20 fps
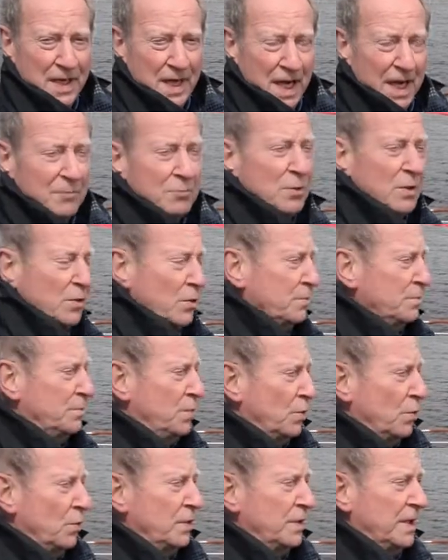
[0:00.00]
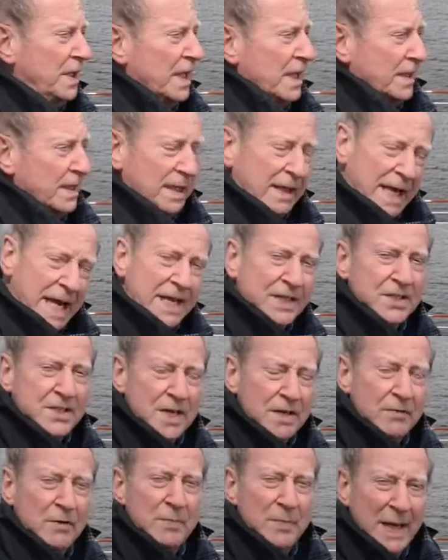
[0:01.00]
and we're on board the last
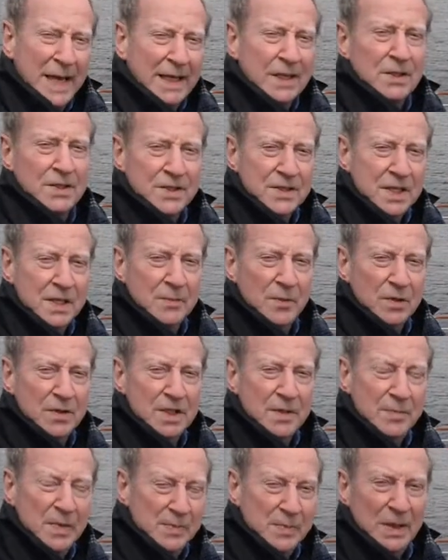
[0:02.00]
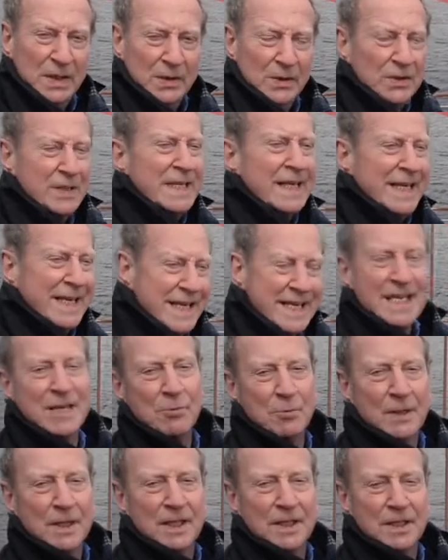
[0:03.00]
ever paddle steamer to be built
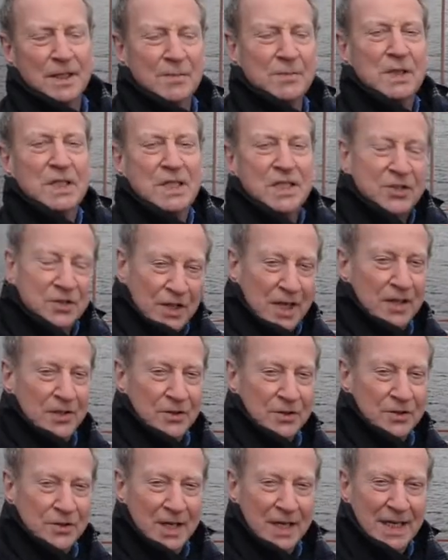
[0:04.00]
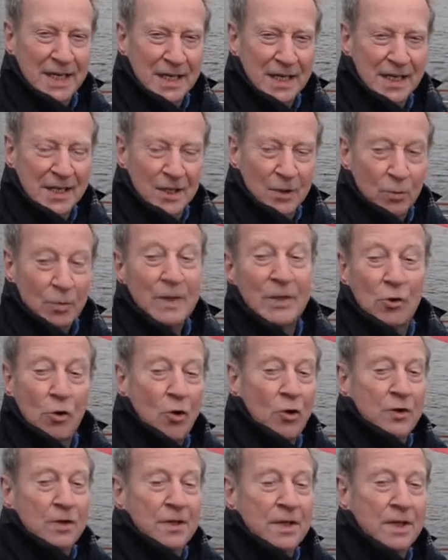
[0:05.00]
anywhere in the British Isles. We're
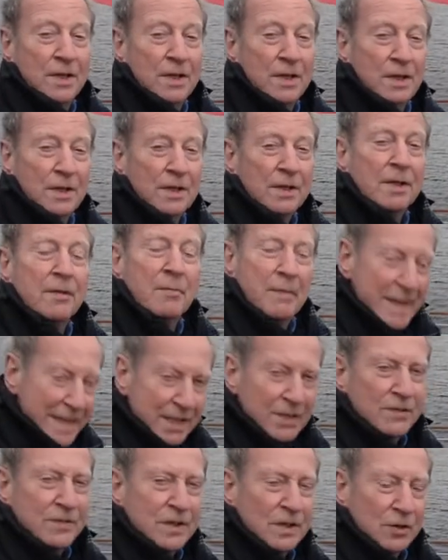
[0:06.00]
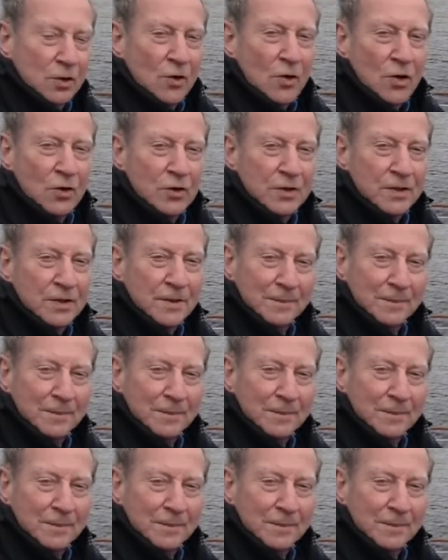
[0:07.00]
on the Maid of the Loch.